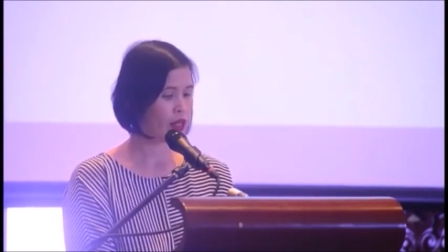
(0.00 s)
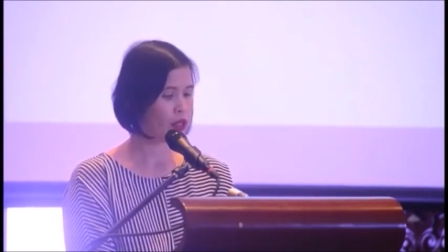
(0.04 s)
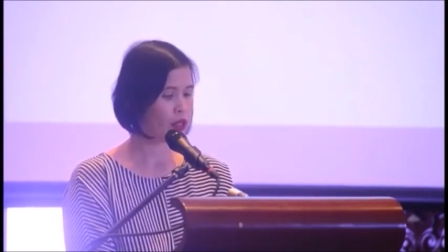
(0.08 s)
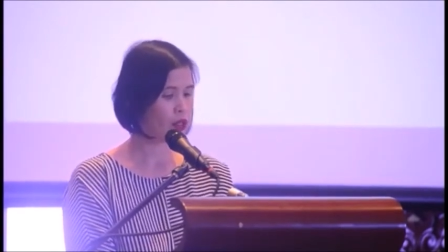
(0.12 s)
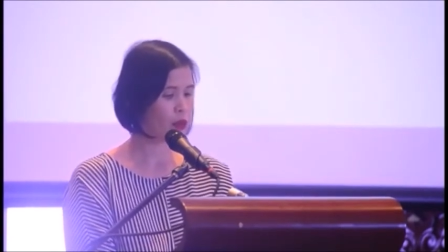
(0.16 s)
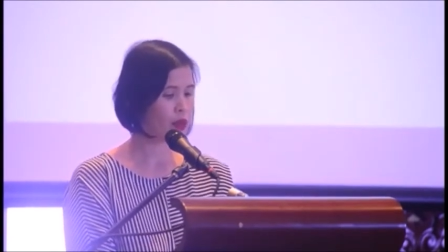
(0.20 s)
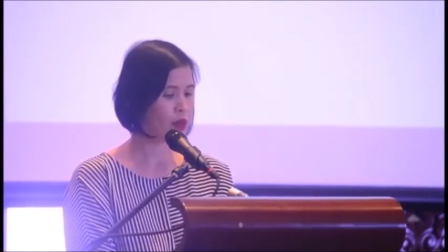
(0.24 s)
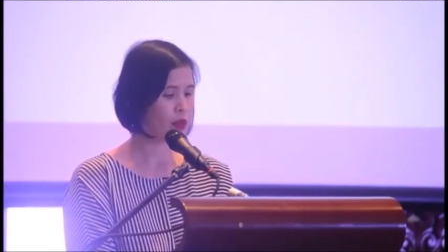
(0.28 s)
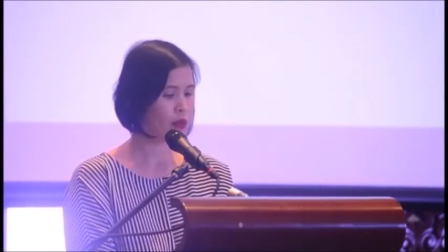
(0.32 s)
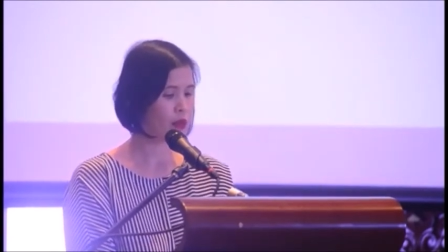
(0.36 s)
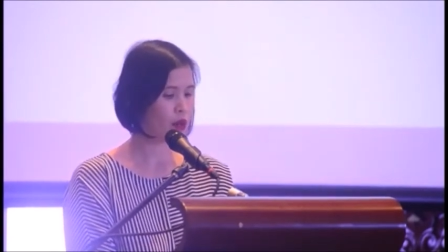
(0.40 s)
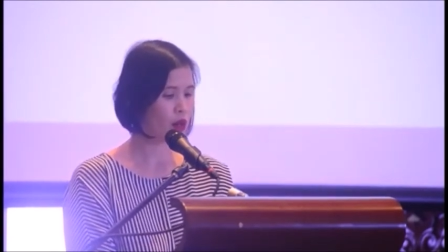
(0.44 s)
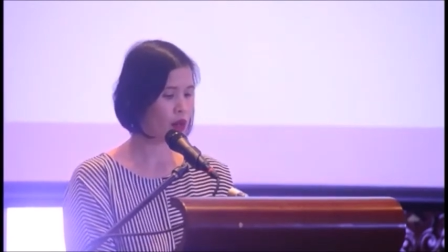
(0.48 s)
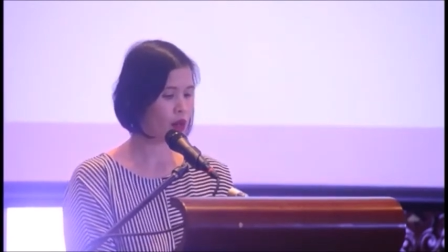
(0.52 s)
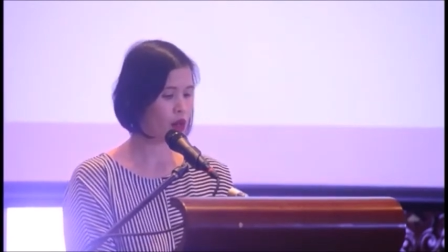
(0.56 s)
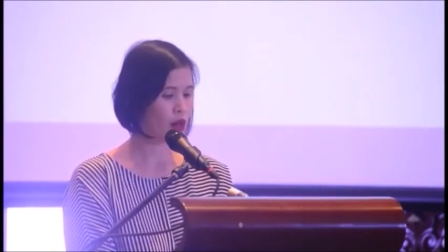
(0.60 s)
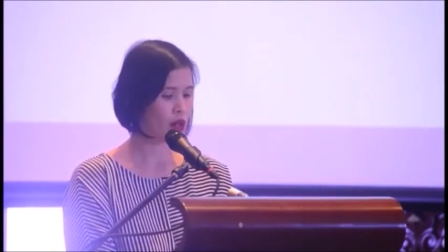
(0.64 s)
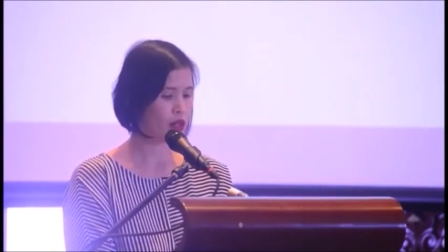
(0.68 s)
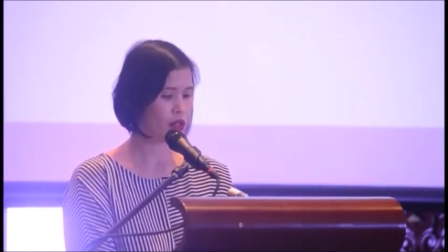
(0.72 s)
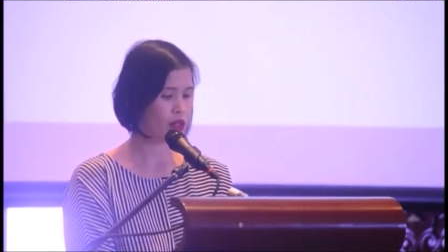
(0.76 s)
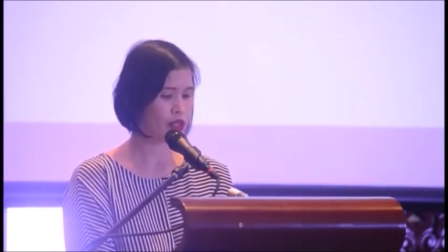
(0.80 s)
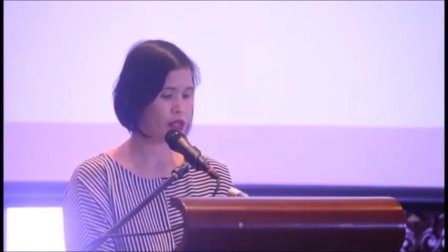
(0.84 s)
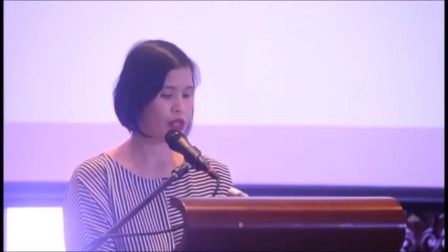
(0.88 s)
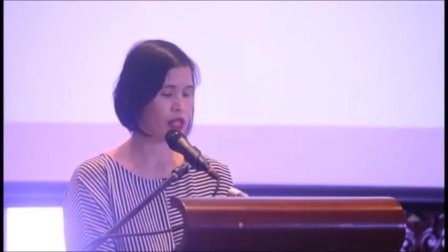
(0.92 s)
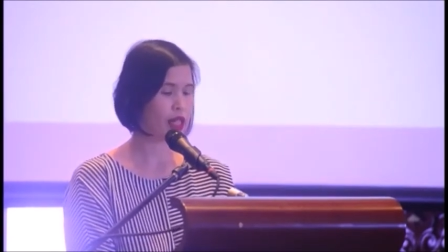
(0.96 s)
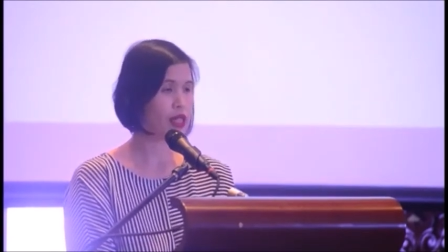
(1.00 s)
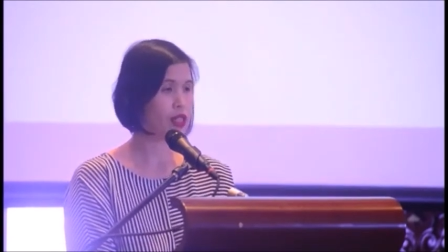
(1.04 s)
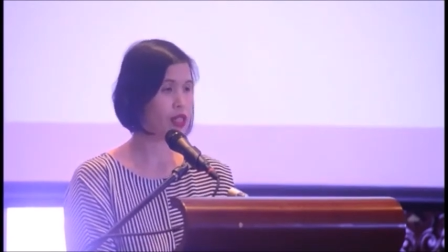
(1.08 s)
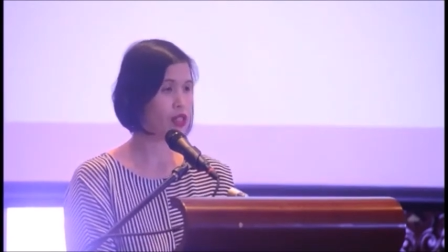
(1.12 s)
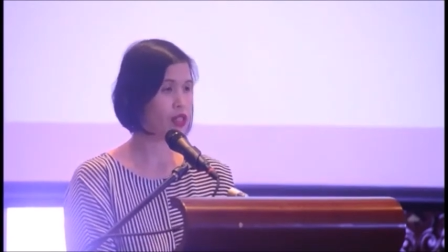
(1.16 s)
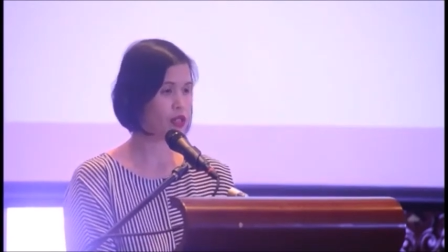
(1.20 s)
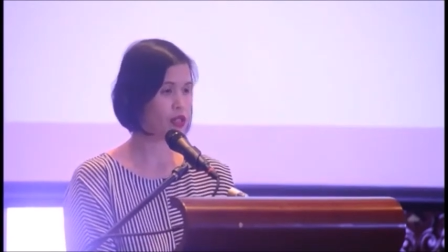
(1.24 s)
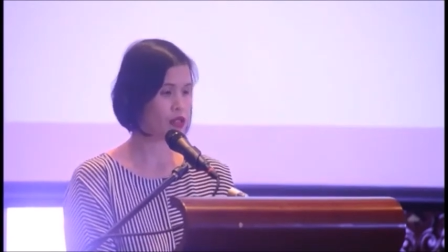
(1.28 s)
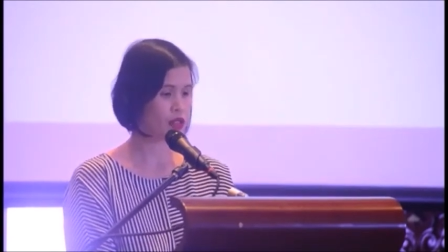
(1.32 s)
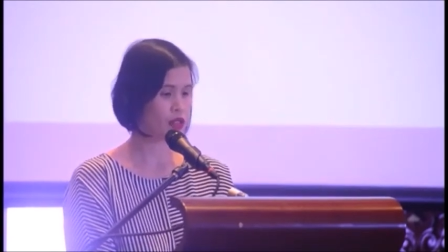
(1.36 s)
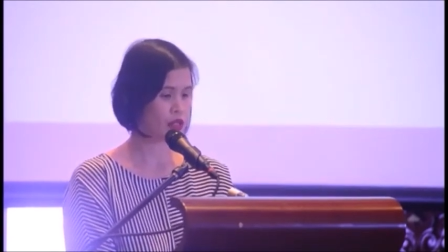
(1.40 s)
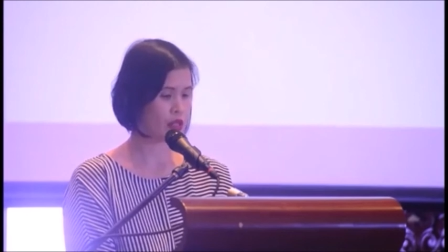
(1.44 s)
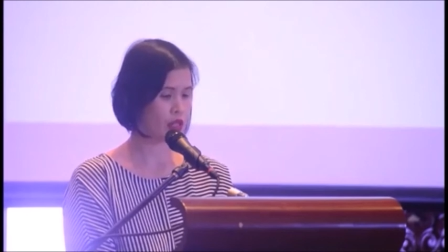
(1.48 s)
and to be more
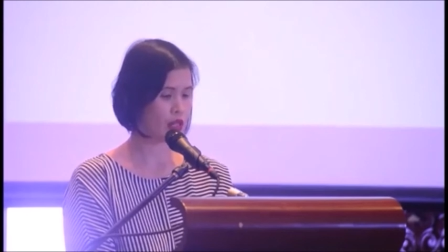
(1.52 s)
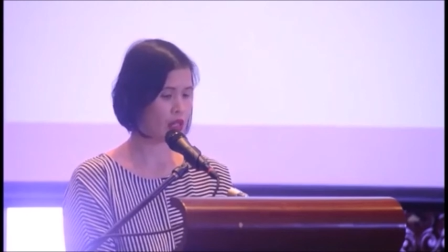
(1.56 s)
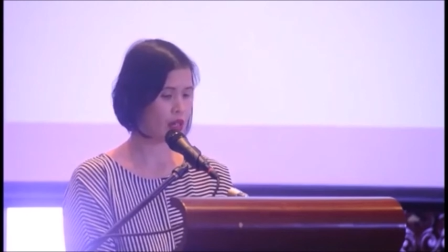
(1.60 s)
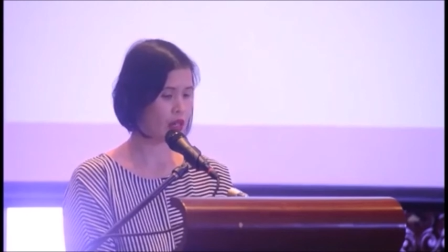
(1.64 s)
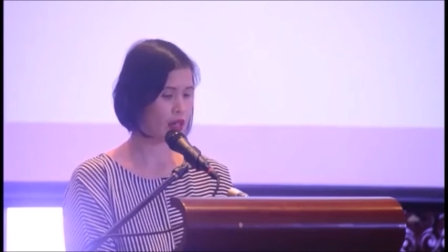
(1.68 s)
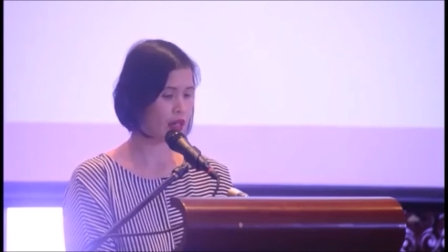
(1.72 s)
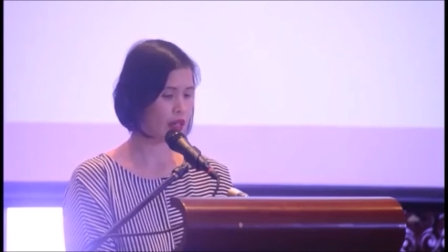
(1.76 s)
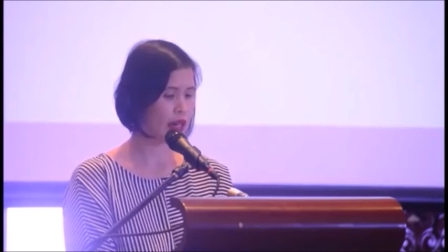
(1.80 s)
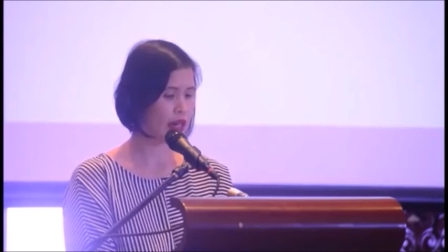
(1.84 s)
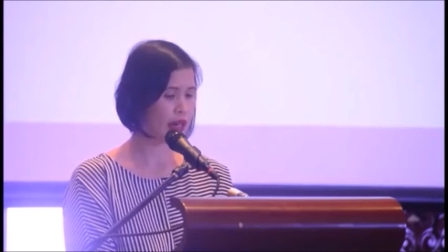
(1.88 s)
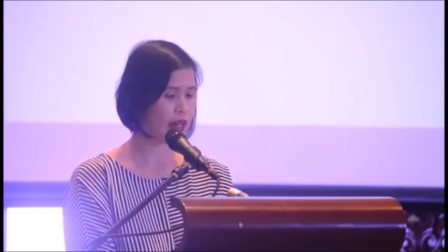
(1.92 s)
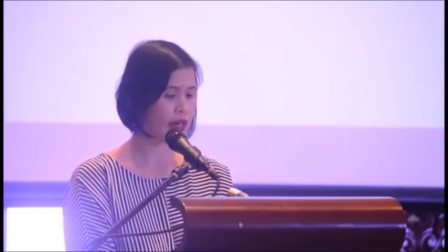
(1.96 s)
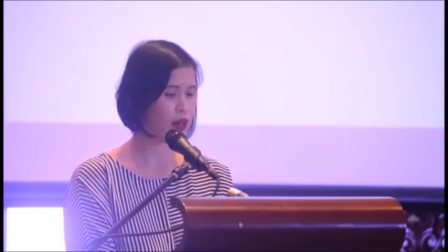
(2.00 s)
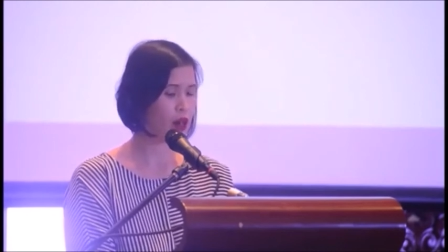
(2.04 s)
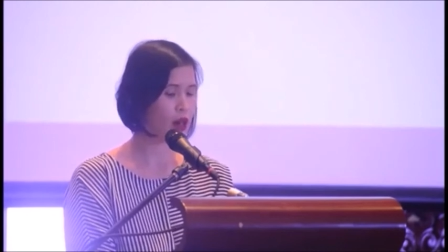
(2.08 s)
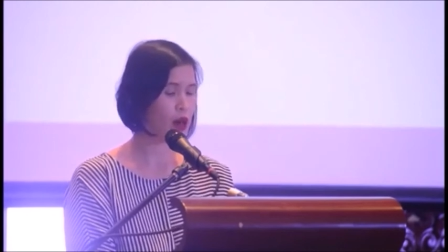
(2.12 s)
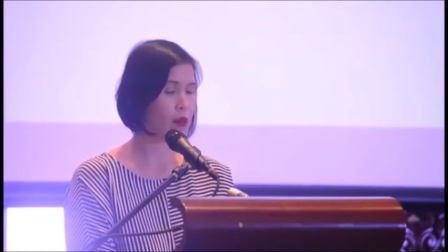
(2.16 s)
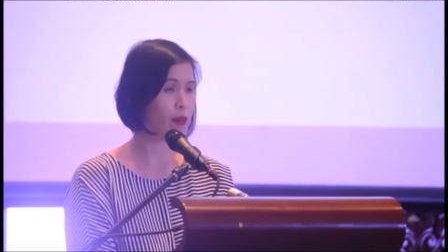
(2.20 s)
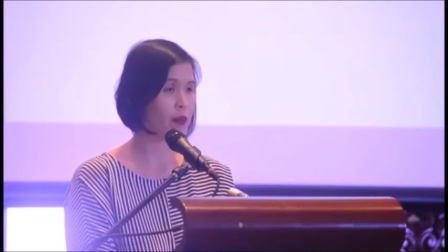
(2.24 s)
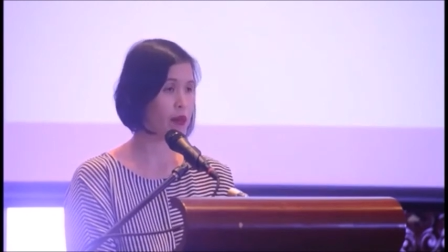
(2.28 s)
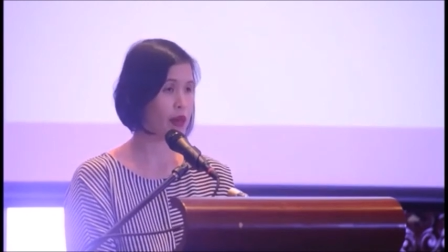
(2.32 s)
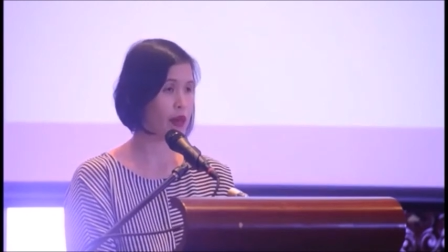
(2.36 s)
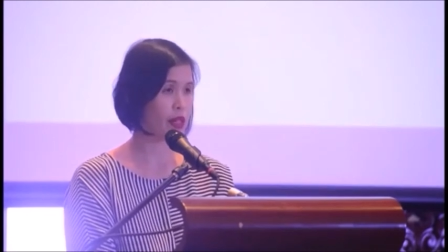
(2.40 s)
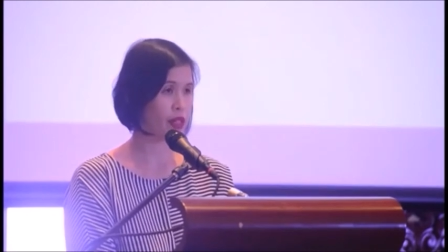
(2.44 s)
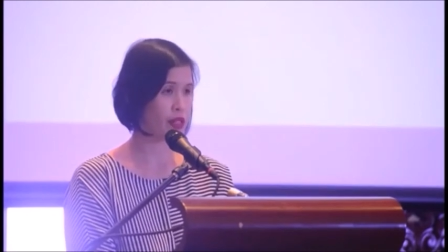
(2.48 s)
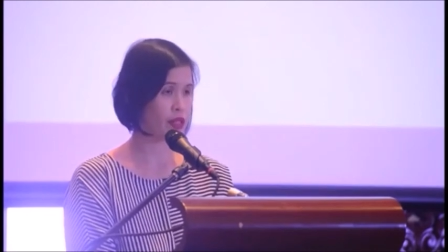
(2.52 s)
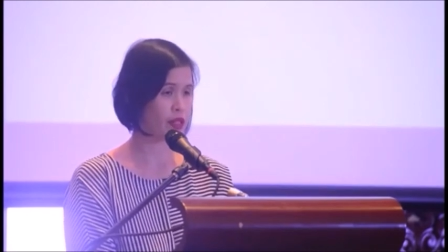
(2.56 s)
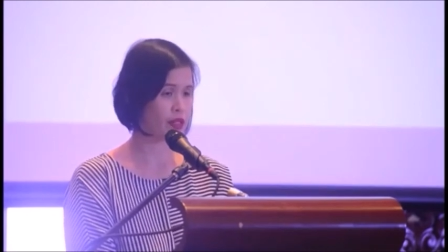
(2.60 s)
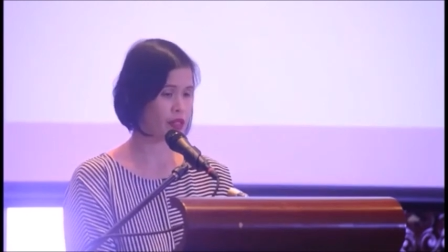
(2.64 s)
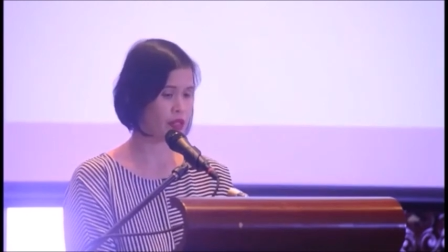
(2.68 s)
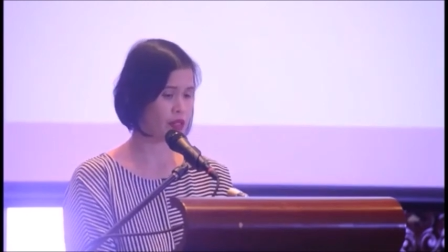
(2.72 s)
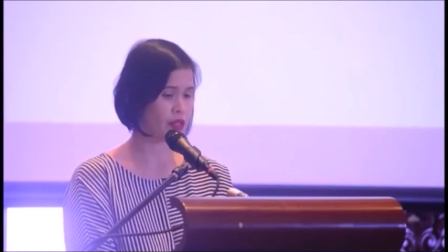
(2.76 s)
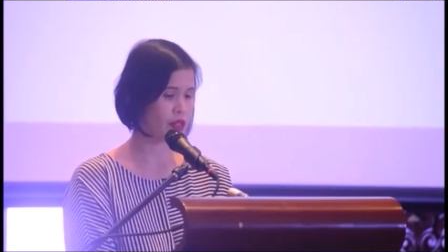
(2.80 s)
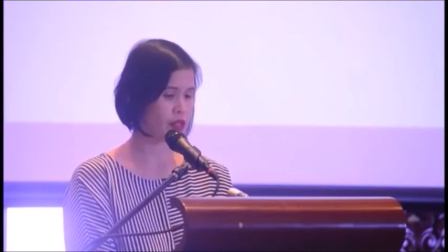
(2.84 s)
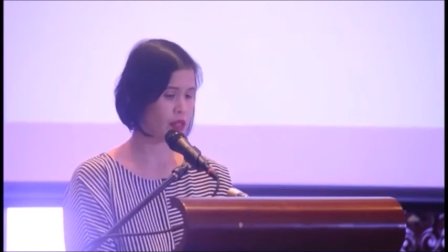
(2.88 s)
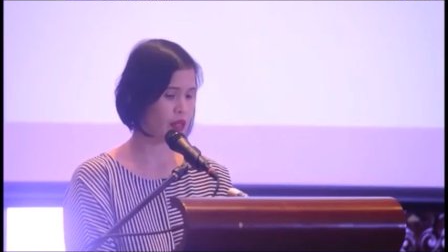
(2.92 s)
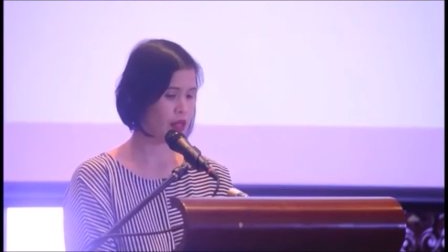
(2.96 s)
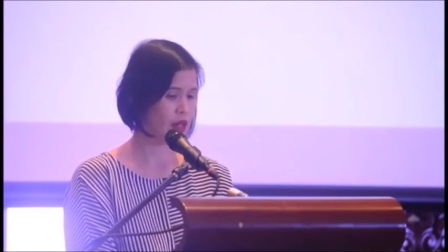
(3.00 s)
conscientious in our daily
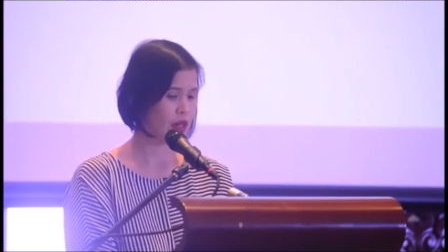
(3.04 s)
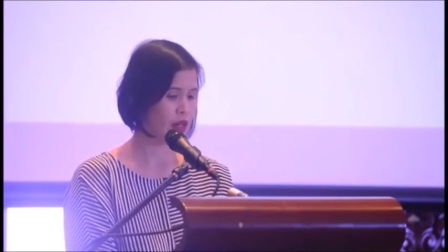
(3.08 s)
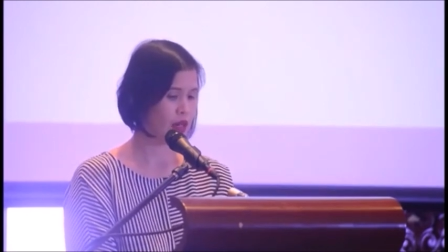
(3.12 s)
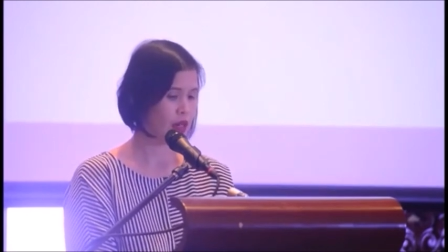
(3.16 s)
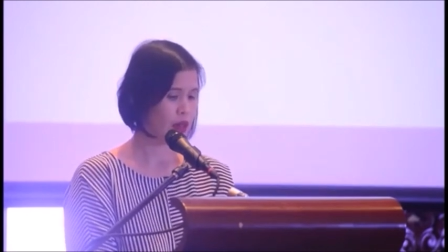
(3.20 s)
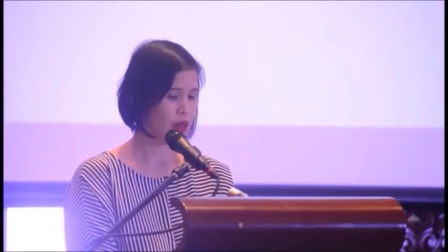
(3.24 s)
operations